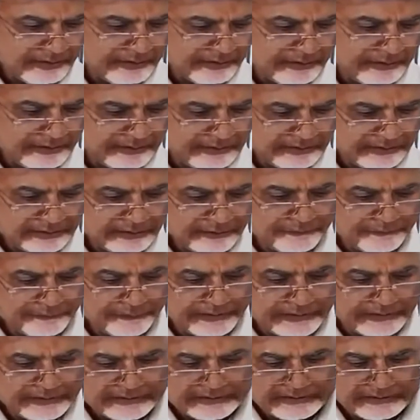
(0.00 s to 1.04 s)
It is the
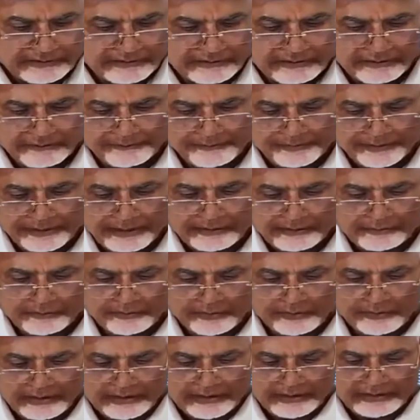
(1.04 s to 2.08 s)
first company to
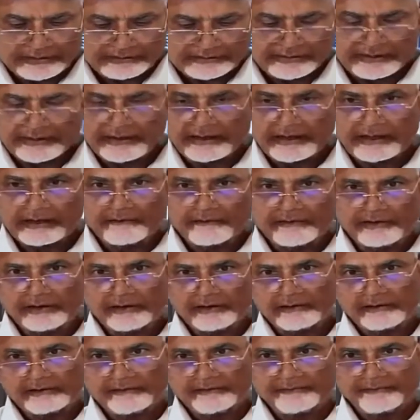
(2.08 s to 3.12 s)
release an
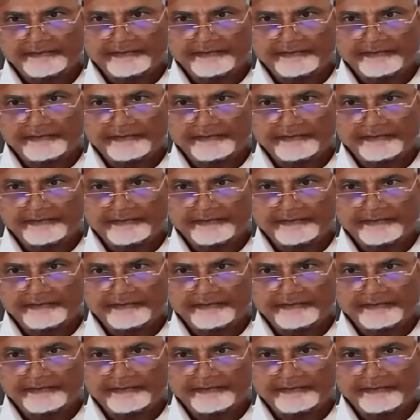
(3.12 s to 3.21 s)
annual